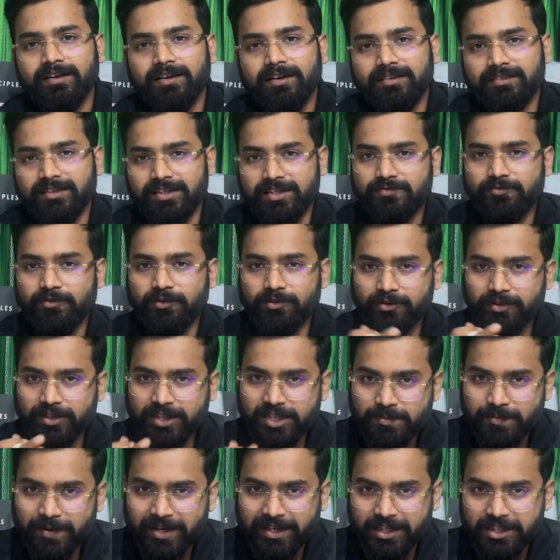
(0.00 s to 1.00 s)
This
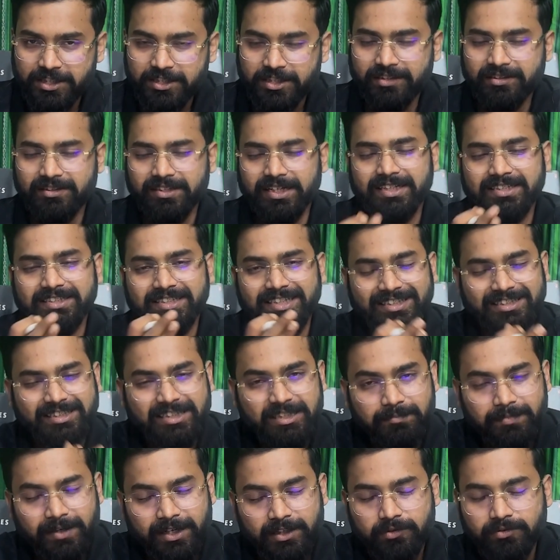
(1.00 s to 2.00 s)
photorespiration, that
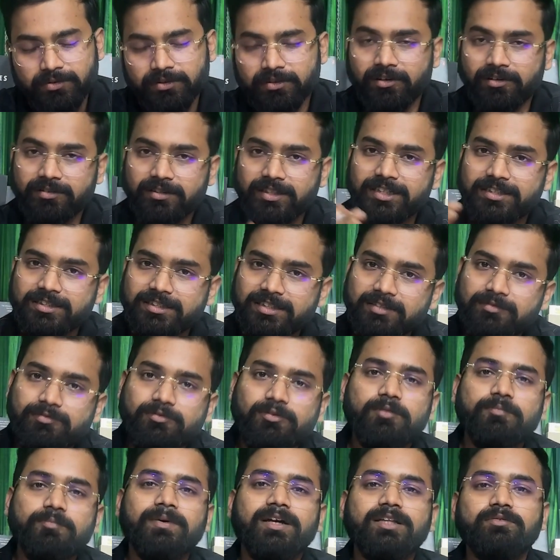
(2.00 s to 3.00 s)
C3 pathway or that
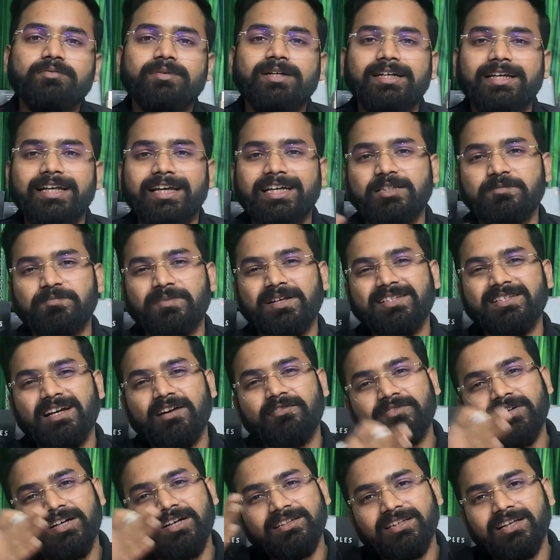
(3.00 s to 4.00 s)
C4 pathway, takes place
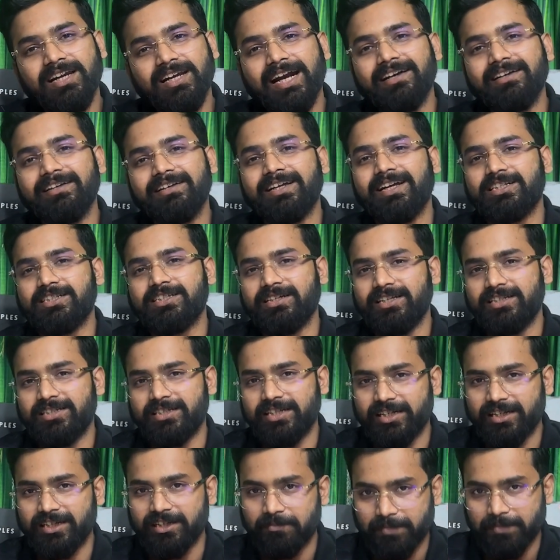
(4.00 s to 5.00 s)
after the light reaction has
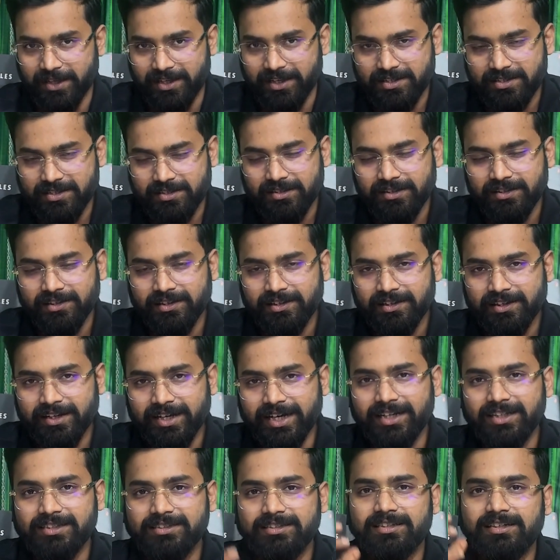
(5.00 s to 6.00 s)
taken place.
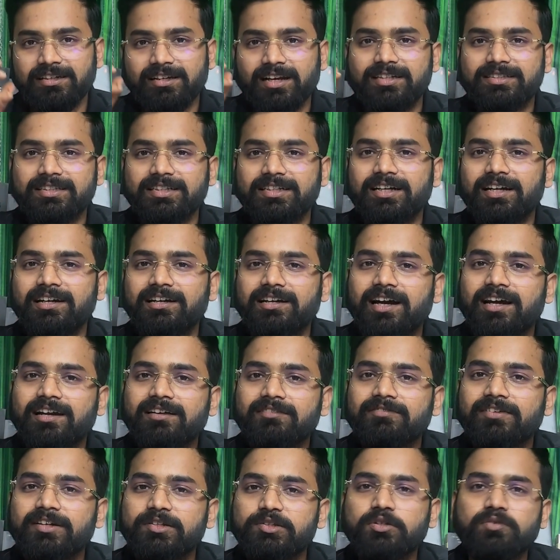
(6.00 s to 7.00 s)
It is the classical
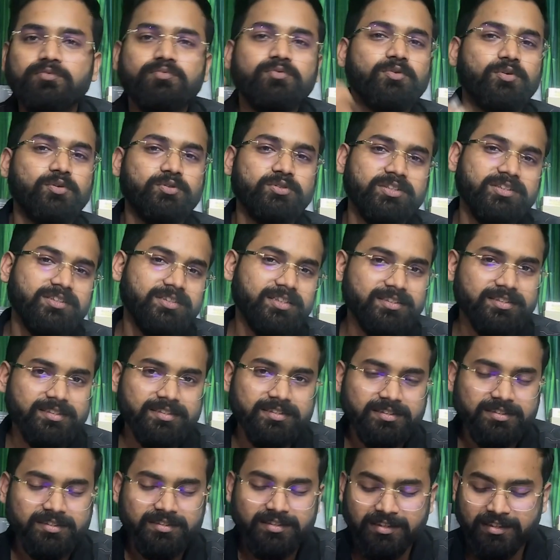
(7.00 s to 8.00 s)
dark phase of
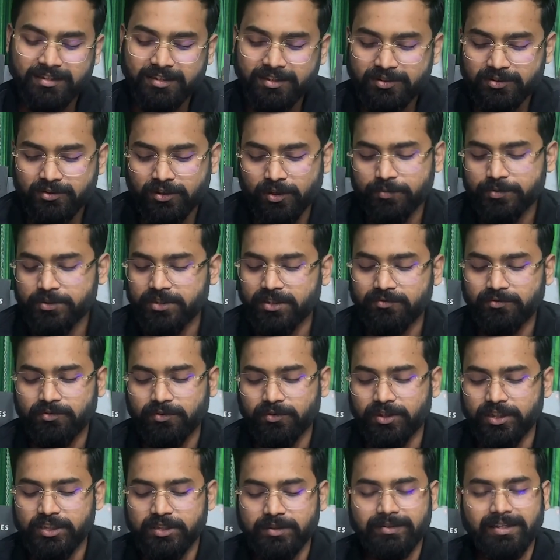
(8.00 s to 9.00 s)
photosynthesis. So option
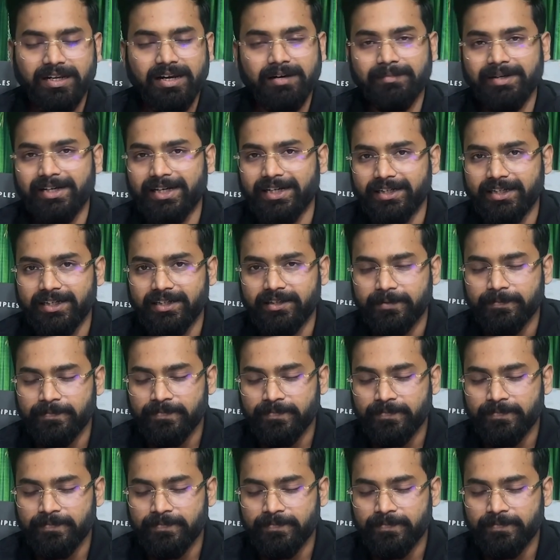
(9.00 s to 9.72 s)
4 is eliminated.